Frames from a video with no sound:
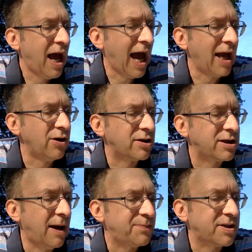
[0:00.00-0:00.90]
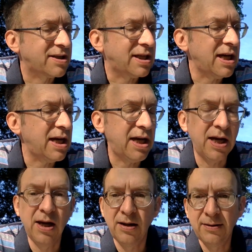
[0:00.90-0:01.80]
I looked up to
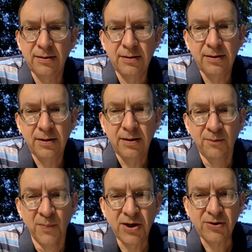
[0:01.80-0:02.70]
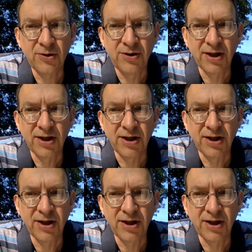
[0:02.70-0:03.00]
see Mr.